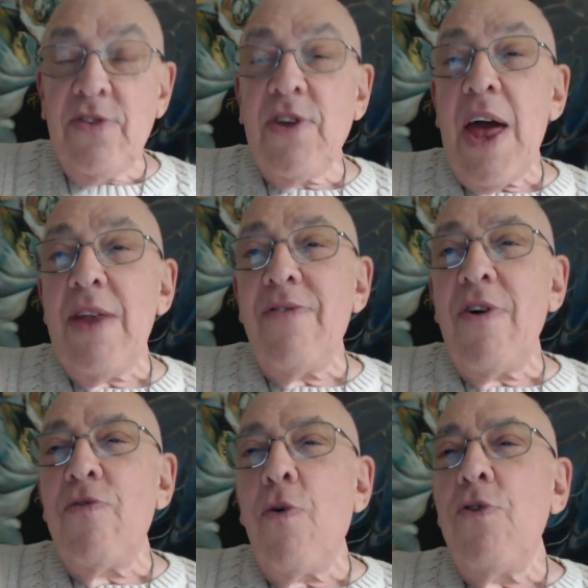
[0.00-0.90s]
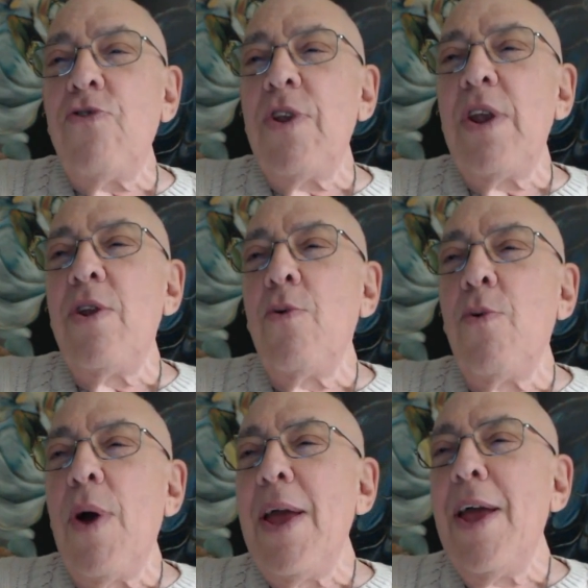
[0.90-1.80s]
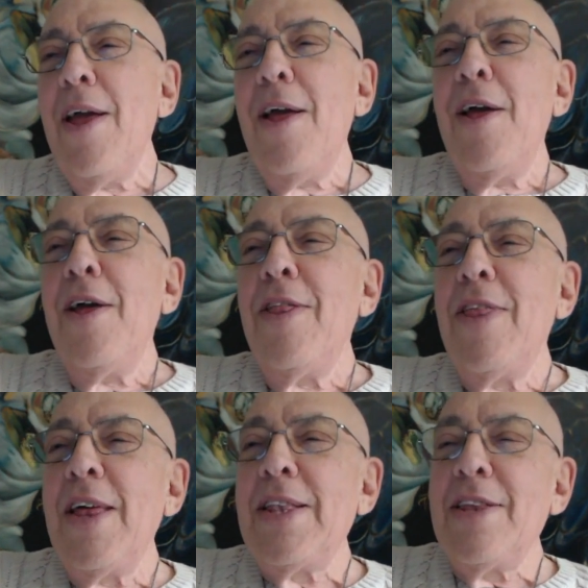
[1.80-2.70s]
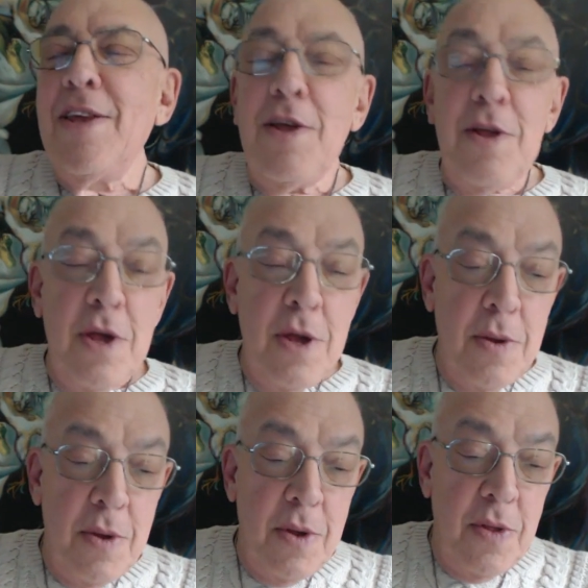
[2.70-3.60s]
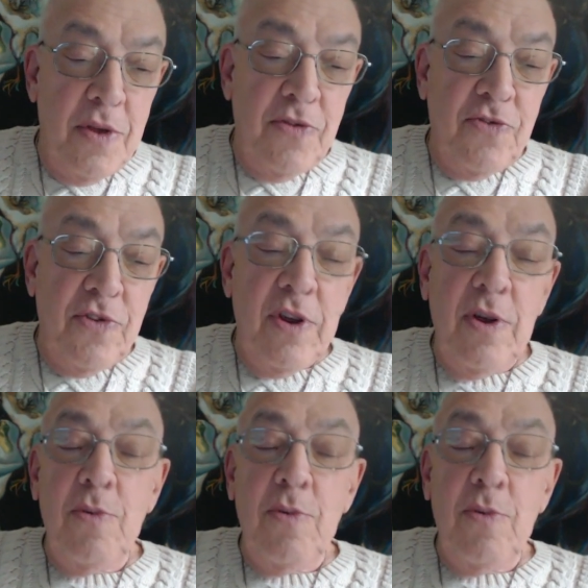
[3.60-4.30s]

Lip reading: it's kind of unfortunate in a way that this